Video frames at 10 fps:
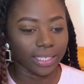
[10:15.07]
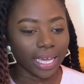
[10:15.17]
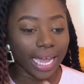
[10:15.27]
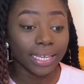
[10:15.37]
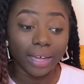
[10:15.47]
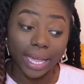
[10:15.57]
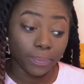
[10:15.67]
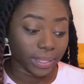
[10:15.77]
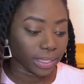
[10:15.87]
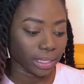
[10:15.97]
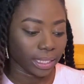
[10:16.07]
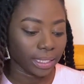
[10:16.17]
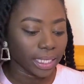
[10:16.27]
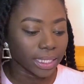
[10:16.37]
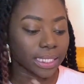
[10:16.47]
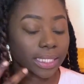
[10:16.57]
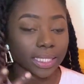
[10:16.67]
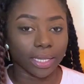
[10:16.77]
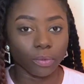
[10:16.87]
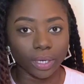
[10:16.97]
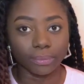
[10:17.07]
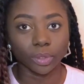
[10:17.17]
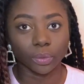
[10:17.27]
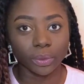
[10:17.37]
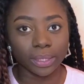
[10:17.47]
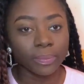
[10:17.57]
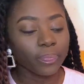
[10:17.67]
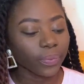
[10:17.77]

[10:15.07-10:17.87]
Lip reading: I personally need to see what I'm doing.